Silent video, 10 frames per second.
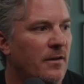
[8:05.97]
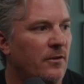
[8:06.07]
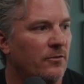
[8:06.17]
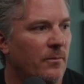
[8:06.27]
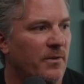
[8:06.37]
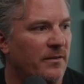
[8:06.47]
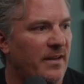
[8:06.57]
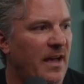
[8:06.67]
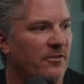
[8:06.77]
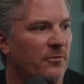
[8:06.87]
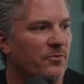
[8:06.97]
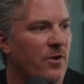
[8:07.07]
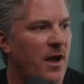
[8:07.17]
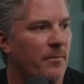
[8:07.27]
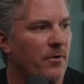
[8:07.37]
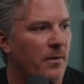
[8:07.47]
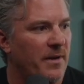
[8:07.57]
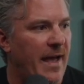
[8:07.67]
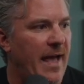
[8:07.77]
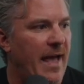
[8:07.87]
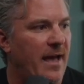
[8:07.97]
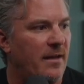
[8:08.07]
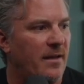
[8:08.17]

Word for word: So I'm going to tag subscriber, I'm going to add,